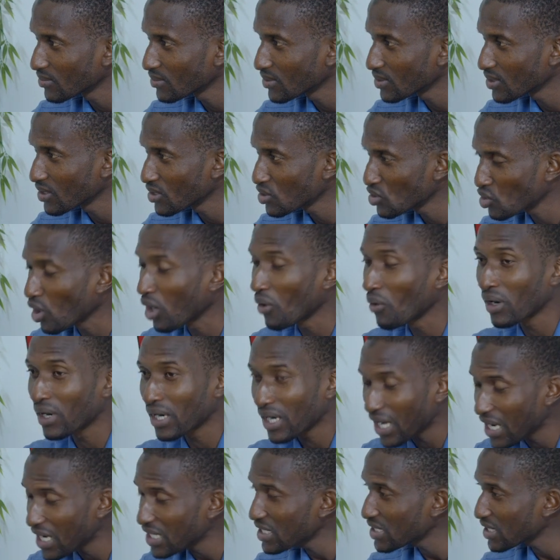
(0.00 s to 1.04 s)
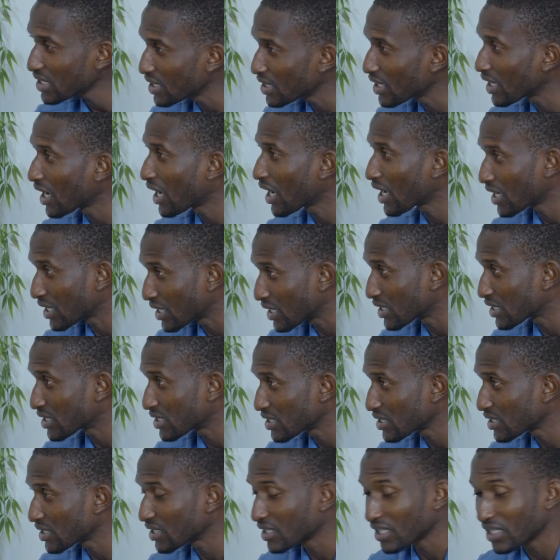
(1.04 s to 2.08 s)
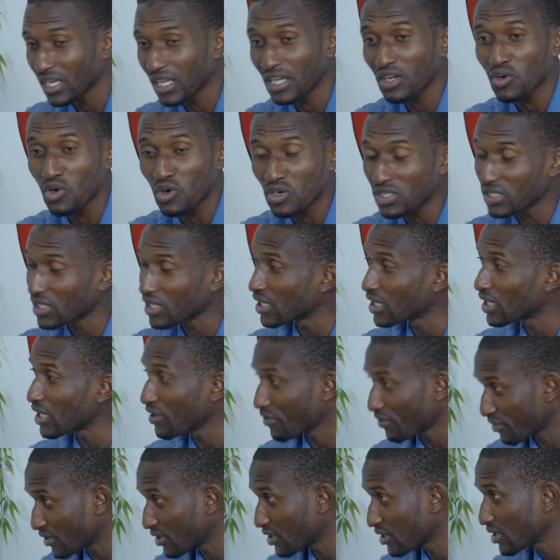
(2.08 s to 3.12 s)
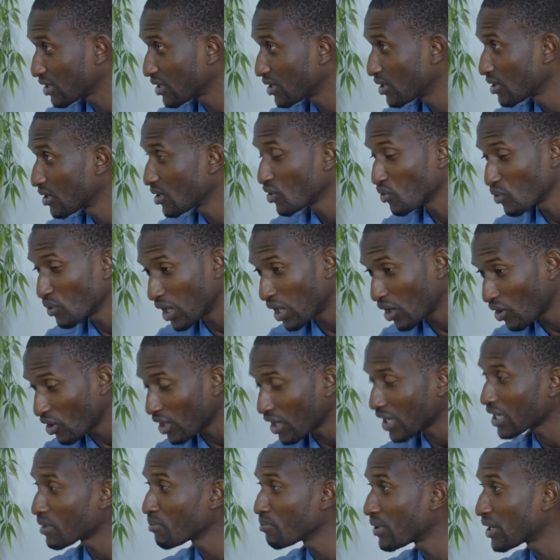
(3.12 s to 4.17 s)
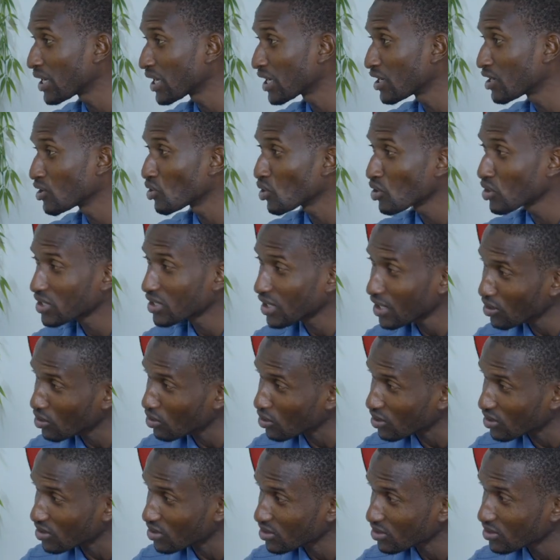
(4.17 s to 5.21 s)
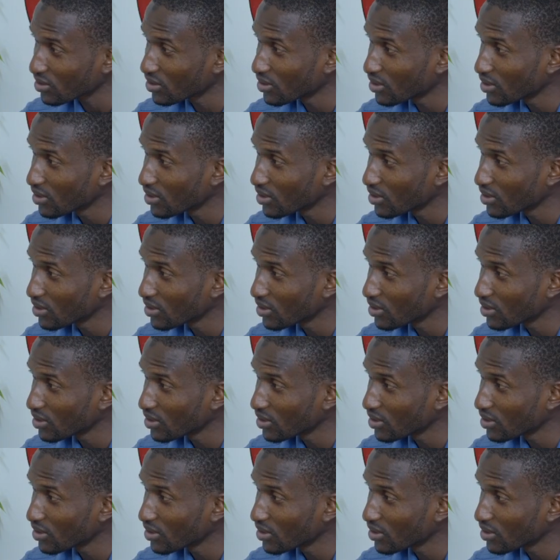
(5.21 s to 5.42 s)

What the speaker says: So our last year athletes, the records they left, we are already breaking those records.